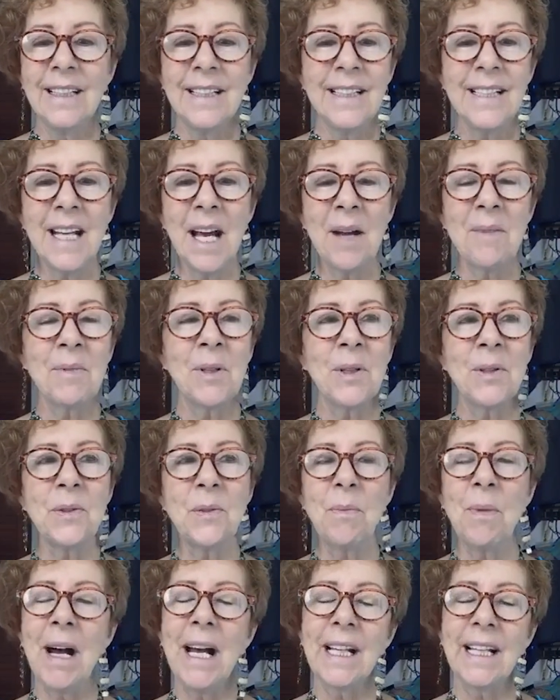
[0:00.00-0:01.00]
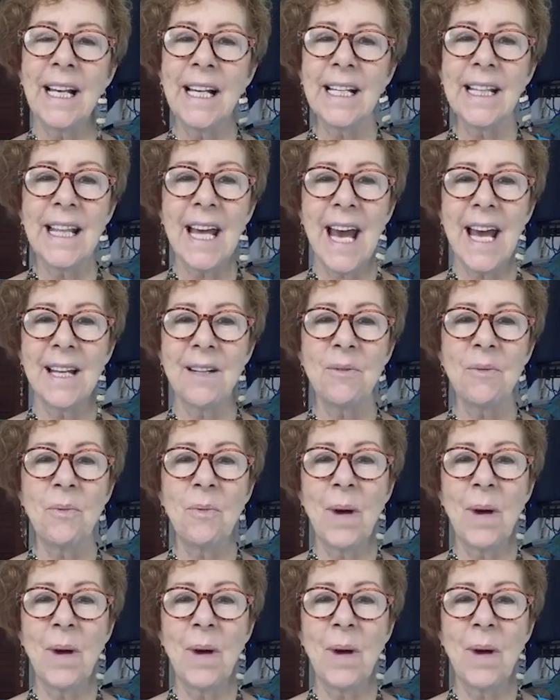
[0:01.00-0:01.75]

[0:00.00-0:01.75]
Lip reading: time goes by like that?